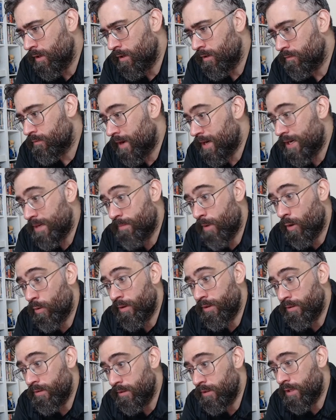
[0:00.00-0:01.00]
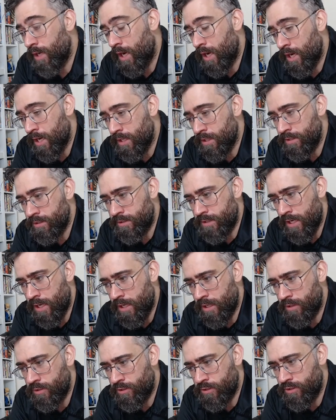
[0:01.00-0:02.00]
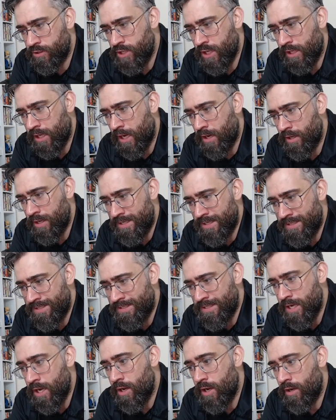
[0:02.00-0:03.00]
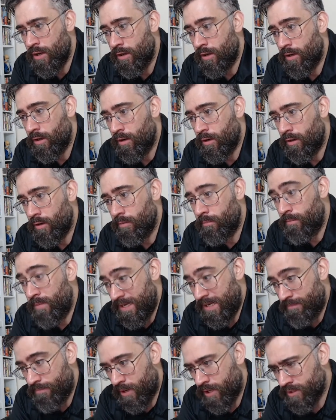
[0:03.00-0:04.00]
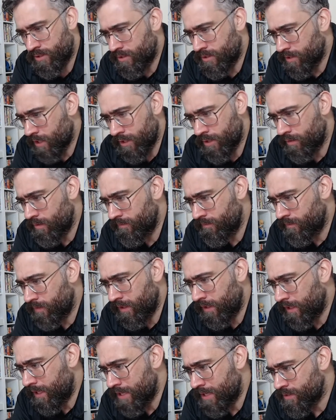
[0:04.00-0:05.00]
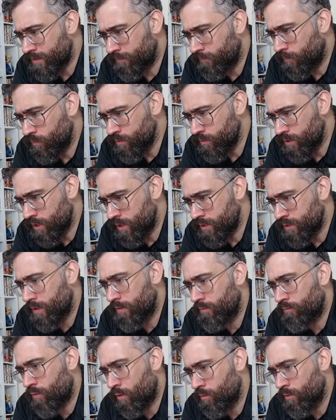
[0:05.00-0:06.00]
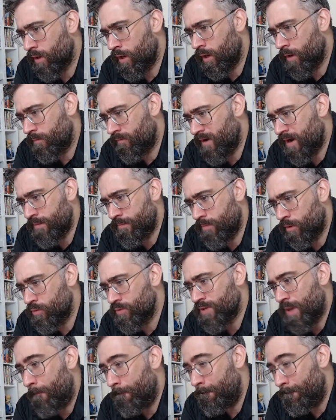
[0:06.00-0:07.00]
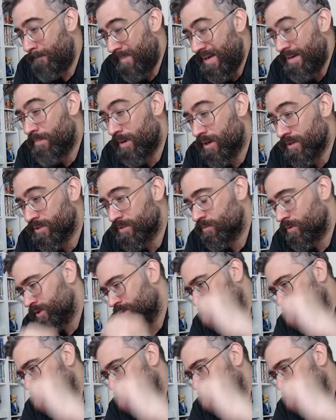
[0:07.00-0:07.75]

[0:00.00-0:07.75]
Randy Bowen and check out his mini bust. I don't even think he has a full size. Randy Bowen's mini bust where he's